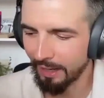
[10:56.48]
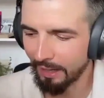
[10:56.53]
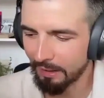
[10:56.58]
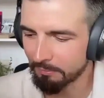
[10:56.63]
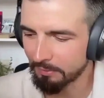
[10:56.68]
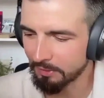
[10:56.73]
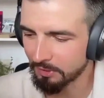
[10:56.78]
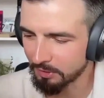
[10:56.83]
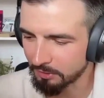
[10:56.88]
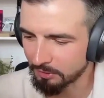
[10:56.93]
I
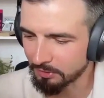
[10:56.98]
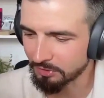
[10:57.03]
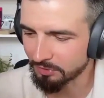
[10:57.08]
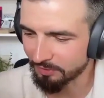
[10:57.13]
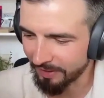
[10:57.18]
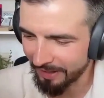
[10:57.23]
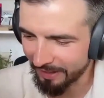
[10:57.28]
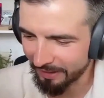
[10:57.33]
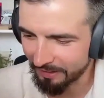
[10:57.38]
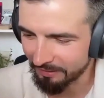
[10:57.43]
am a huge
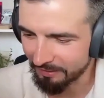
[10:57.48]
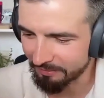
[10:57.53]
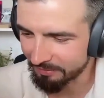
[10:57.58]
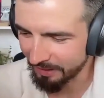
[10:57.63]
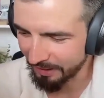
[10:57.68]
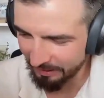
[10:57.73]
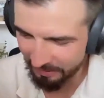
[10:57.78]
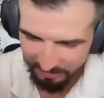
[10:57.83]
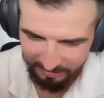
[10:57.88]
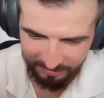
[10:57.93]
fan of
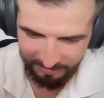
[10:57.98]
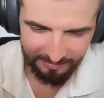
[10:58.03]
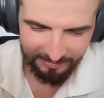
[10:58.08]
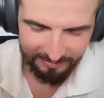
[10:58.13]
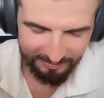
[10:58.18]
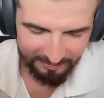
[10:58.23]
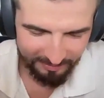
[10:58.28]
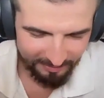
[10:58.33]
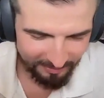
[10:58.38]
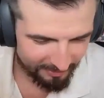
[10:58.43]

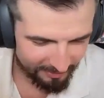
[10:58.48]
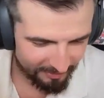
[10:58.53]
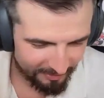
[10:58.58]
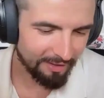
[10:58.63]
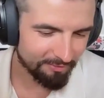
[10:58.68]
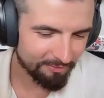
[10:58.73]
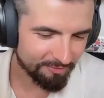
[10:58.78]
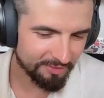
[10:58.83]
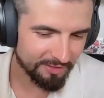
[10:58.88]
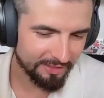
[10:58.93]
anything.
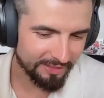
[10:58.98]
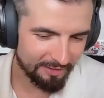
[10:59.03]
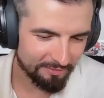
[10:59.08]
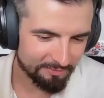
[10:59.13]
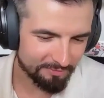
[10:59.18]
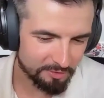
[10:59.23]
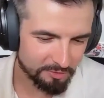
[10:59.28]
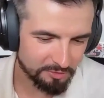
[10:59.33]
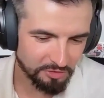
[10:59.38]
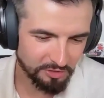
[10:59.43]
I feel like
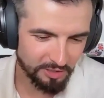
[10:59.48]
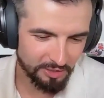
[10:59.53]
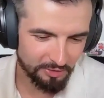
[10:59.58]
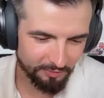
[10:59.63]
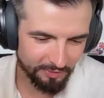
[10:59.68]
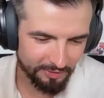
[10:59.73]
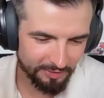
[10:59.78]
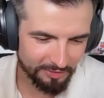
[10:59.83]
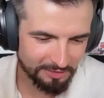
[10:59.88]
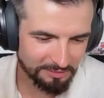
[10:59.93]
I've used
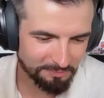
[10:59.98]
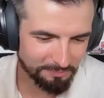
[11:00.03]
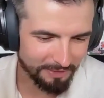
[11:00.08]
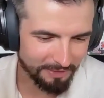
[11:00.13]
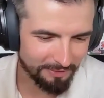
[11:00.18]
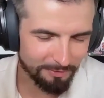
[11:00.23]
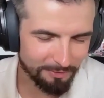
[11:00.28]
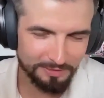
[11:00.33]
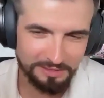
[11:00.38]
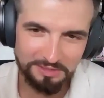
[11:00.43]
generators, but
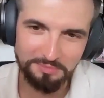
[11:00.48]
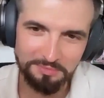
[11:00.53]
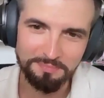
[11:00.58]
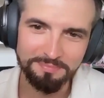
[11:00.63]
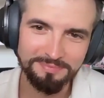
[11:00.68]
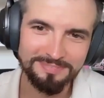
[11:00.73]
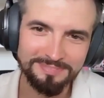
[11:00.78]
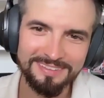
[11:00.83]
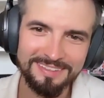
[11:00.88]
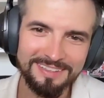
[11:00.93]
I always
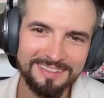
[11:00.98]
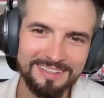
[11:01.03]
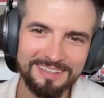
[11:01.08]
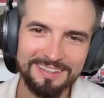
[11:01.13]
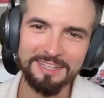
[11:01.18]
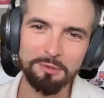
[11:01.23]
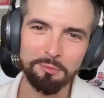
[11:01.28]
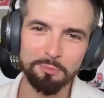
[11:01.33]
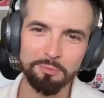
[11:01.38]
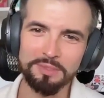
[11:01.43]

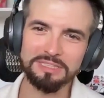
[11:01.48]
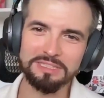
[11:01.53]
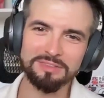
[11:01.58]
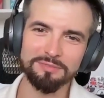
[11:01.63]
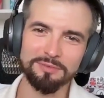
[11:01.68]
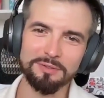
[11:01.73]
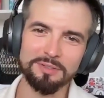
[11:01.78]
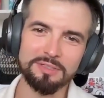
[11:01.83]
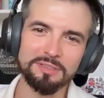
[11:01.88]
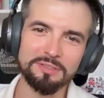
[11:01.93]
like reached
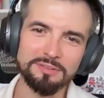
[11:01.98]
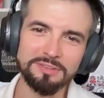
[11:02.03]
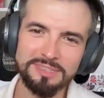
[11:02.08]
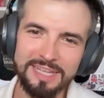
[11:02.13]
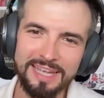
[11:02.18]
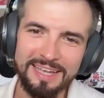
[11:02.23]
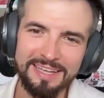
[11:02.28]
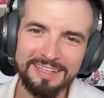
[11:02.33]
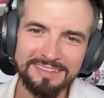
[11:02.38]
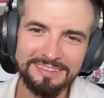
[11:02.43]
for a use
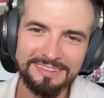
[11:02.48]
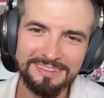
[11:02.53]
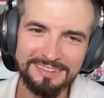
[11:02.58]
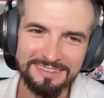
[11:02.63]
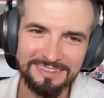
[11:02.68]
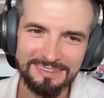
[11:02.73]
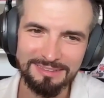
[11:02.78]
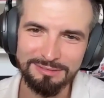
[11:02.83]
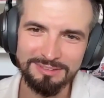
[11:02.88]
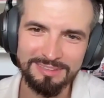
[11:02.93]
case
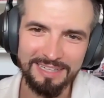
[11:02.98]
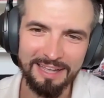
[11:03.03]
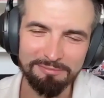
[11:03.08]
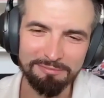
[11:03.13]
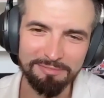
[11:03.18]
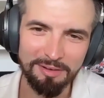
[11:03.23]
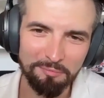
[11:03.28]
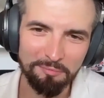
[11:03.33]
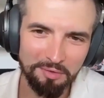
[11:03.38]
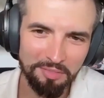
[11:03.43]
just to
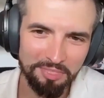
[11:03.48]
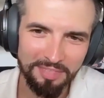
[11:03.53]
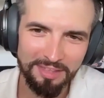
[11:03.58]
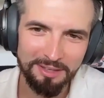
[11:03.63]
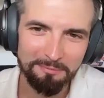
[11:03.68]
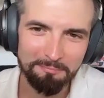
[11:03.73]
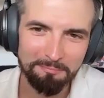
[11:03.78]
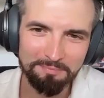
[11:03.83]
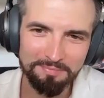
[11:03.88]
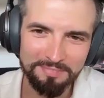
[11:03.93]
have fun with
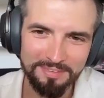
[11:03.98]
them.